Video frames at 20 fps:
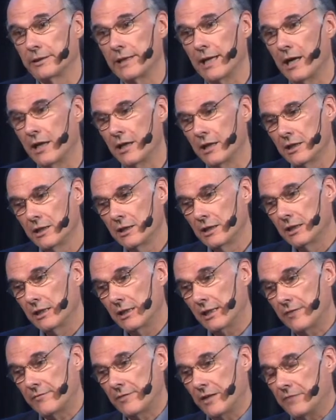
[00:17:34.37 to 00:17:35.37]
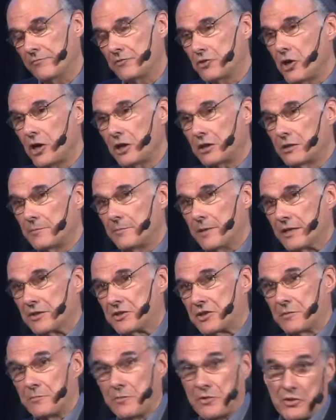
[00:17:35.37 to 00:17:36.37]
Now, I've talked about
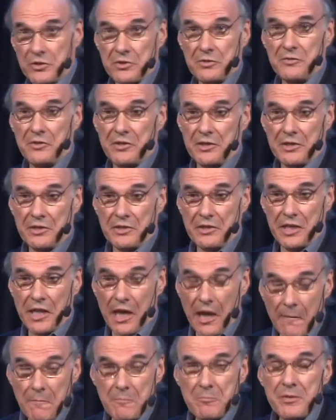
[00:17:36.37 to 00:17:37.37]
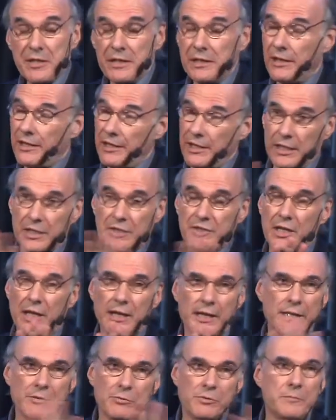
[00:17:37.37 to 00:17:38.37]
some of the upbeat things.
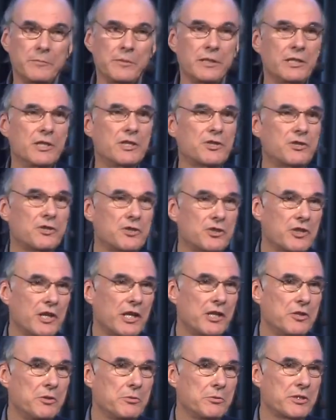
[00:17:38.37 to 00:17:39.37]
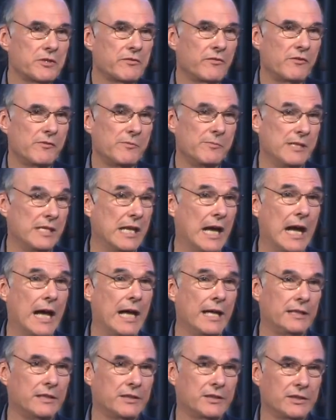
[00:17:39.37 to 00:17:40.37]
It would be disingenuous for me
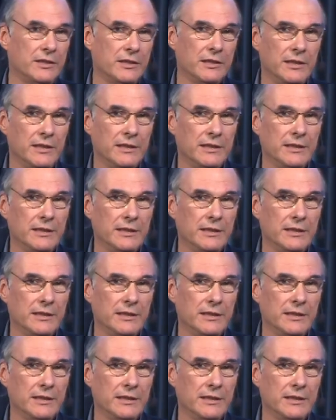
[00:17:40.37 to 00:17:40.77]
not to